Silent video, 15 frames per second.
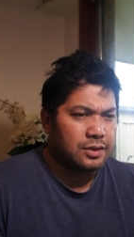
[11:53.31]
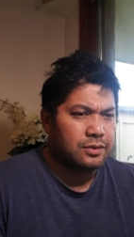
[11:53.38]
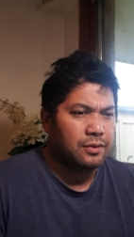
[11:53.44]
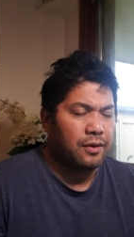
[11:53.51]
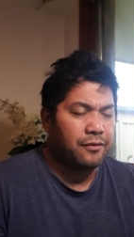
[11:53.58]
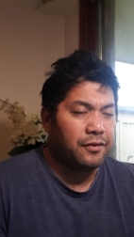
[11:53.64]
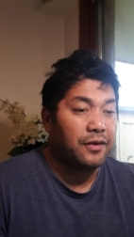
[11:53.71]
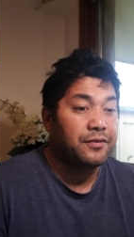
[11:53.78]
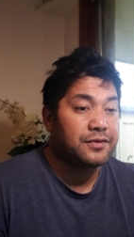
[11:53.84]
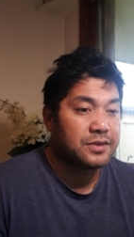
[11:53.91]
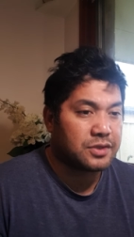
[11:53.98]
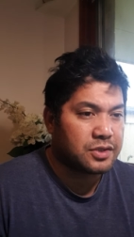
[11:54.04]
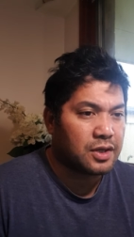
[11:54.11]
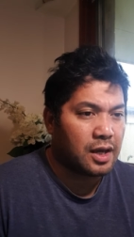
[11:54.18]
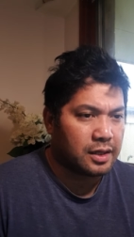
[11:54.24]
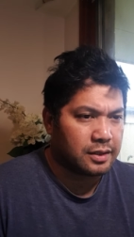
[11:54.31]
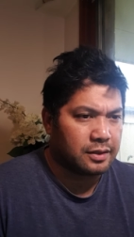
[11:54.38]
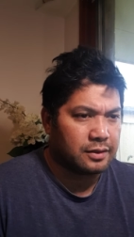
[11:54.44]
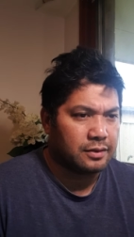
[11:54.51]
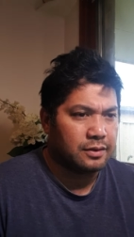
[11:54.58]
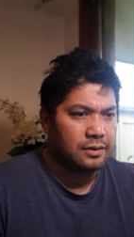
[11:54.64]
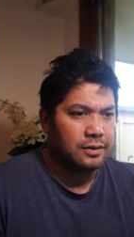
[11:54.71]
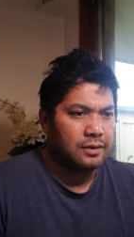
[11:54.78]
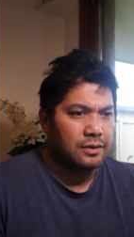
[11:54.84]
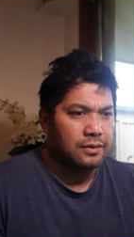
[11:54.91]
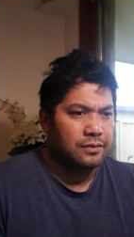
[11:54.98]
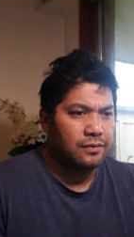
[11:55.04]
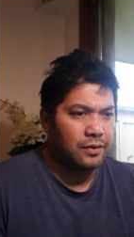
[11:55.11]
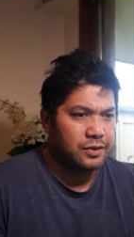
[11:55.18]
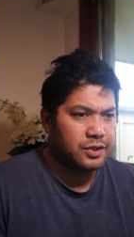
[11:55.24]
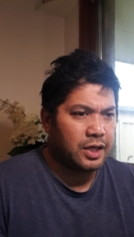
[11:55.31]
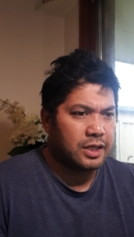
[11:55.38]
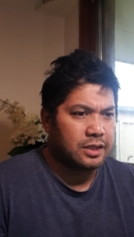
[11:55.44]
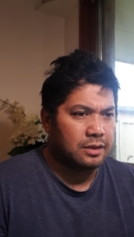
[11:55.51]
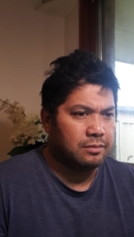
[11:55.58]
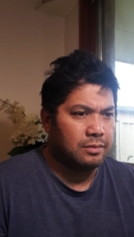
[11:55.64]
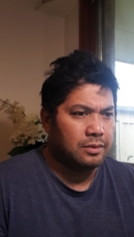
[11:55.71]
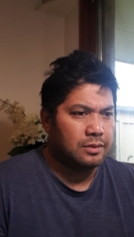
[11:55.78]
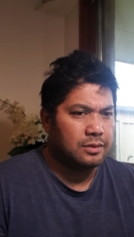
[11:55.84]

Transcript: to a fifth son for Jacob.